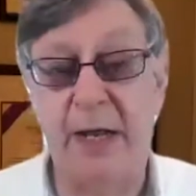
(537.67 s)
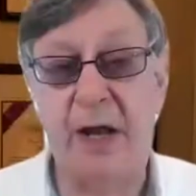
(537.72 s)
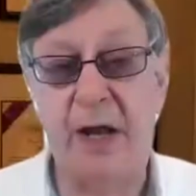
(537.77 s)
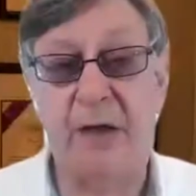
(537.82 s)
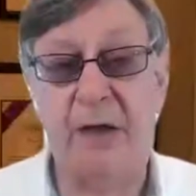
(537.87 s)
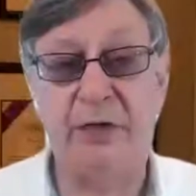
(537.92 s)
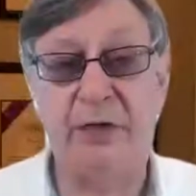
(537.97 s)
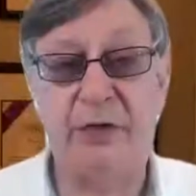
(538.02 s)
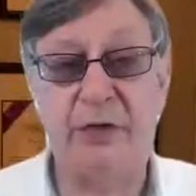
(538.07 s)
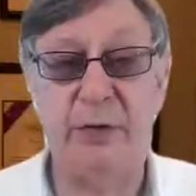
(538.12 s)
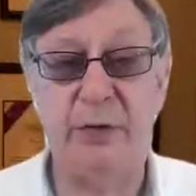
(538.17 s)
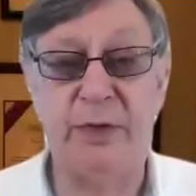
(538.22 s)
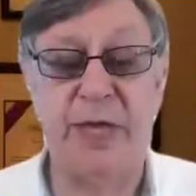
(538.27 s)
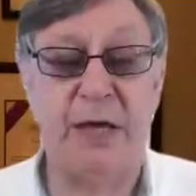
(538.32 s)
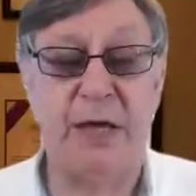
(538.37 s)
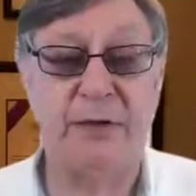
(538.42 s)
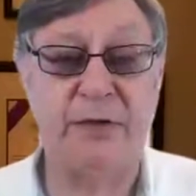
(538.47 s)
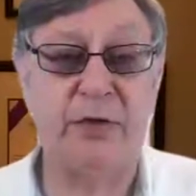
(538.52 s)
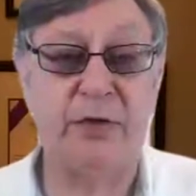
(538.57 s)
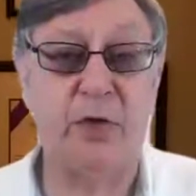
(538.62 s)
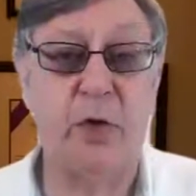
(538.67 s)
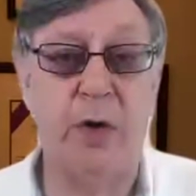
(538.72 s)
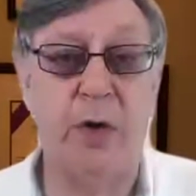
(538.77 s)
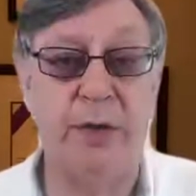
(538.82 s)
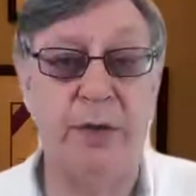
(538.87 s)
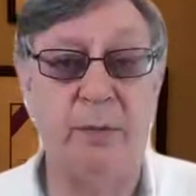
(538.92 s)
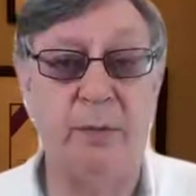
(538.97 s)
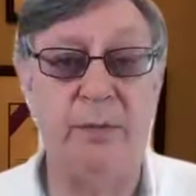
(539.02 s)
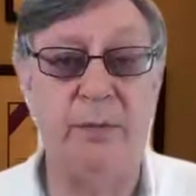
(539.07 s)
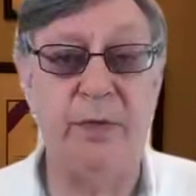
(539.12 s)
and obviously with that score
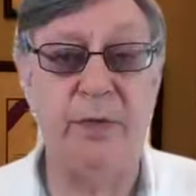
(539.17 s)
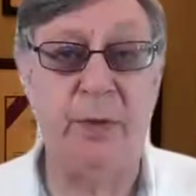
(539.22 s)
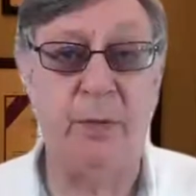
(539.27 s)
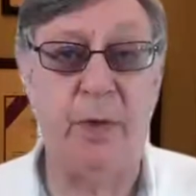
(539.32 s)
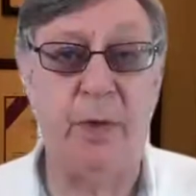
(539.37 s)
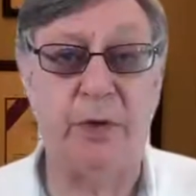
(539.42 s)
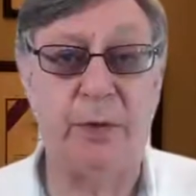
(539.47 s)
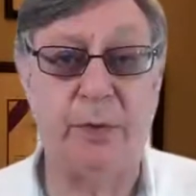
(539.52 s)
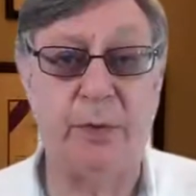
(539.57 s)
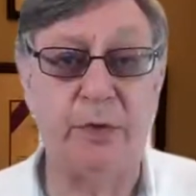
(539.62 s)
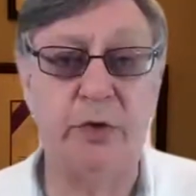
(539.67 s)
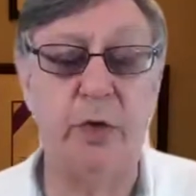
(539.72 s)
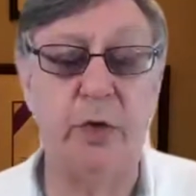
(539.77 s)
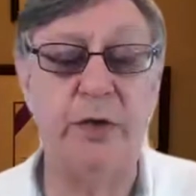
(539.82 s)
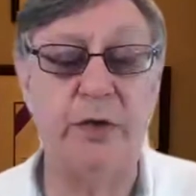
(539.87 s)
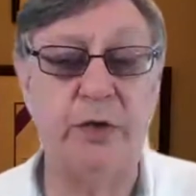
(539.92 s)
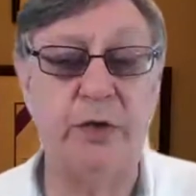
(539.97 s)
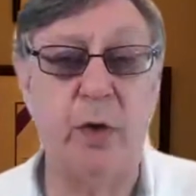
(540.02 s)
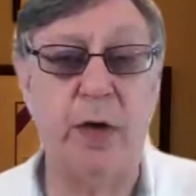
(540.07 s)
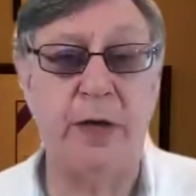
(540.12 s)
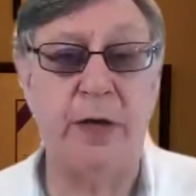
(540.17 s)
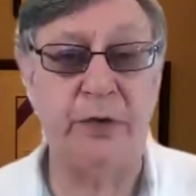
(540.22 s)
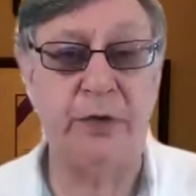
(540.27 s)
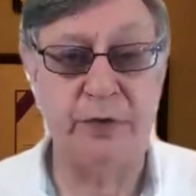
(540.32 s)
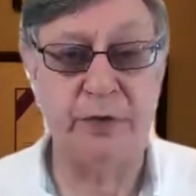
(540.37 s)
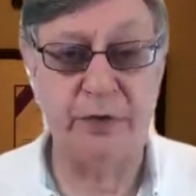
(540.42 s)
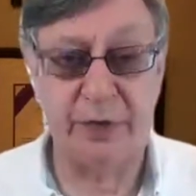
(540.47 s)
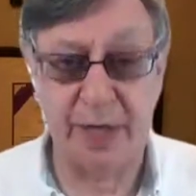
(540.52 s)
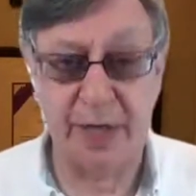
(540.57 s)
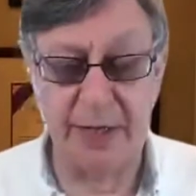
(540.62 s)
on the multiple choice
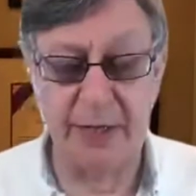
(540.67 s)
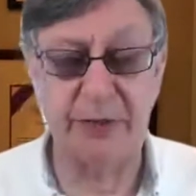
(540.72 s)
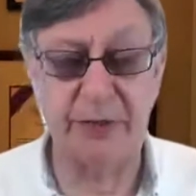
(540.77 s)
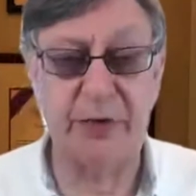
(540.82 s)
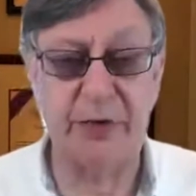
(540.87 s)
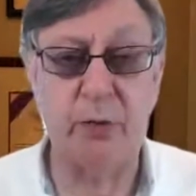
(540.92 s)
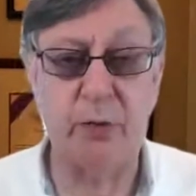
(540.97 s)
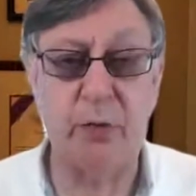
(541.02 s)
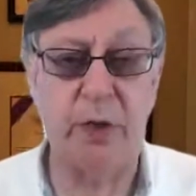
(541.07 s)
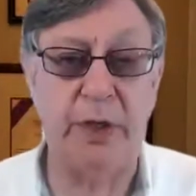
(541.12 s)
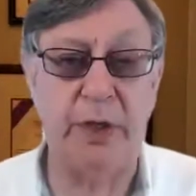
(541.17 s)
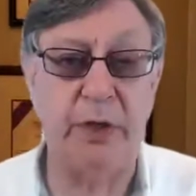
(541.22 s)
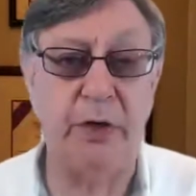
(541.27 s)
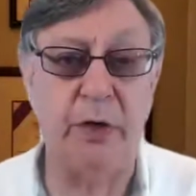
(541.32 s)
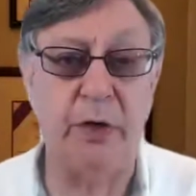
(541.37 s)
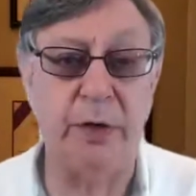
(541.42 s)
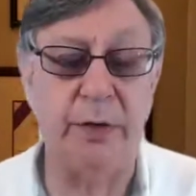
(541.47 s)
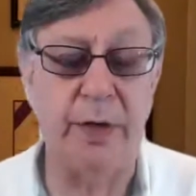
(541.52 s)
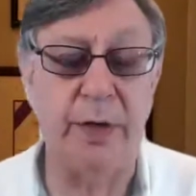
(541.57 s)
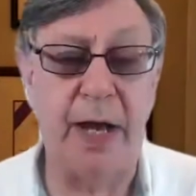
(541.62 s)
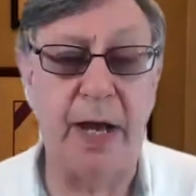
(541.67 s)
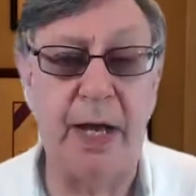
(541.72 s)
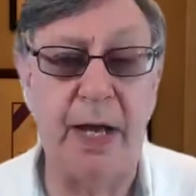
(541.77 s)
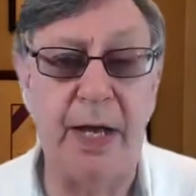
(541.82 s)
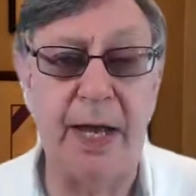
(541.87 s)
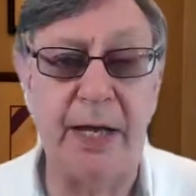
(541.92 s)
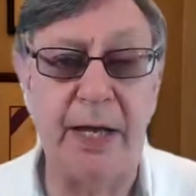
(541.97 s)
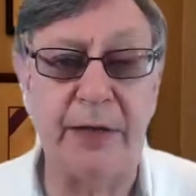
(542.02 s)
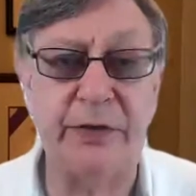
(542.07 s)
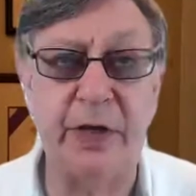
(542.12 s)
questions, that is a really good
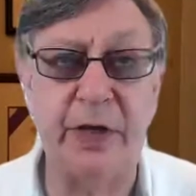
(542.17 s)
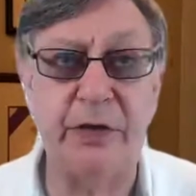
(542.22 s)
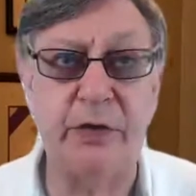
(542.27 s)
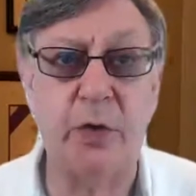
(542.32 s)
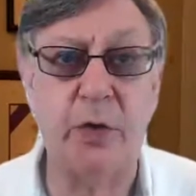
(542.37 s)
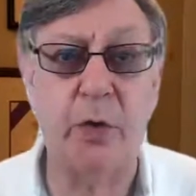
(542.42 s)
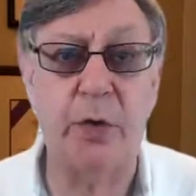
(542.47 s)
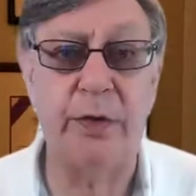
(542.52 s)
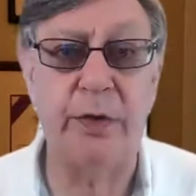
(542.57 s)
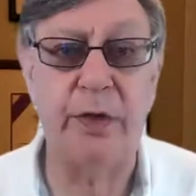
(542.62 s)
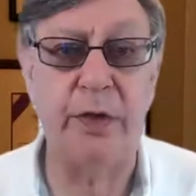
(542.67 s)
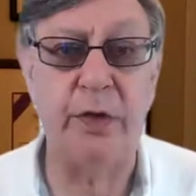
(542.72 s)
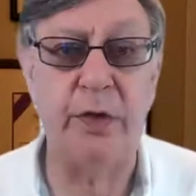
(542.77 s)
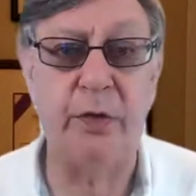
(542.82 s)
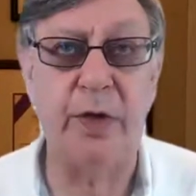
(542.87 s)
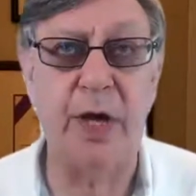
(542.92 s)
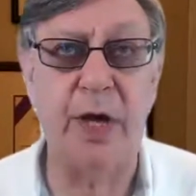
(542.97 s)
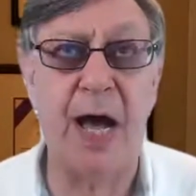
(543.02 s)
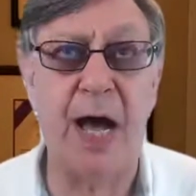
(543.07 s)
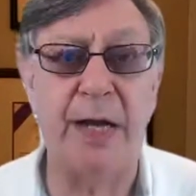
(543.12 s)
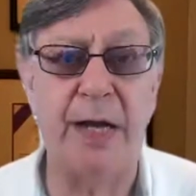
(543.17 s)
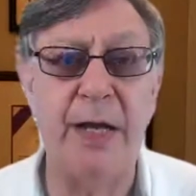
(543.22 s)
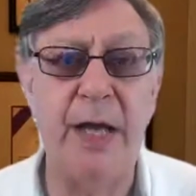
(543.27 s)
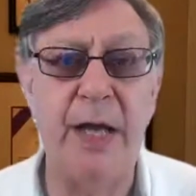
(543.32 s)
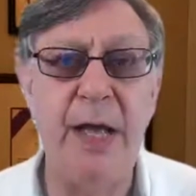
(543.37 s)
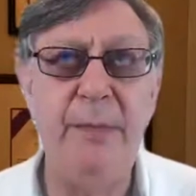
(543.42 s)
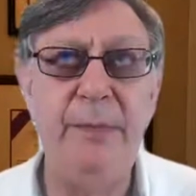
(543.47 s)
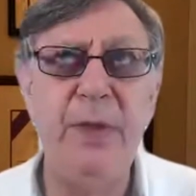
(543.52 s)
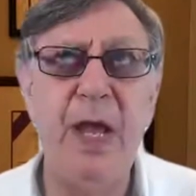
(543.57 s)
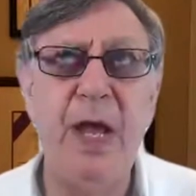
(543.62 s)
essay score that you got.
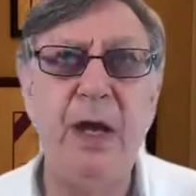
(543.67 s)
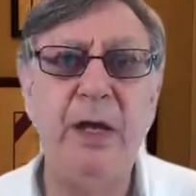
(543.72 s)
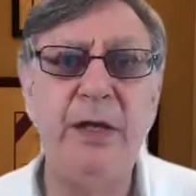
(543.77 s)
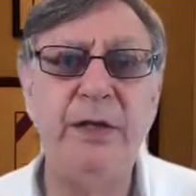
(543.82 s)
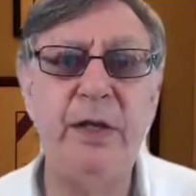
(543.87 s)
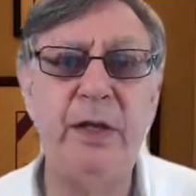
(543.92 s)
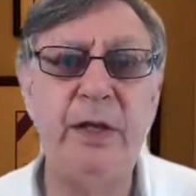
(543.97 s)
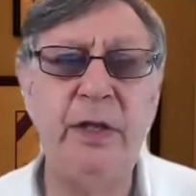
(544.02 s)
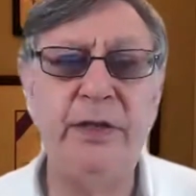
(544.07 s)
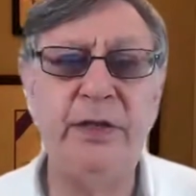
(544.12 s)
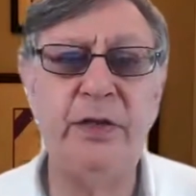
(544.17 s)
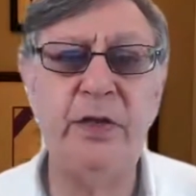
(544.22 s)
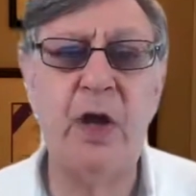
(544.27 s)
Let's